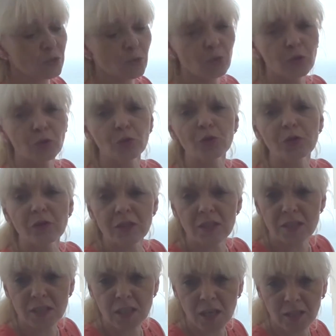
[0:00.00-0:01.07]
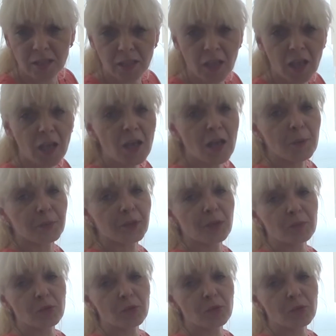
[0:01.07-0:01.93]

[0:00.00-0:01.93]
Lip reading: The neckline is universal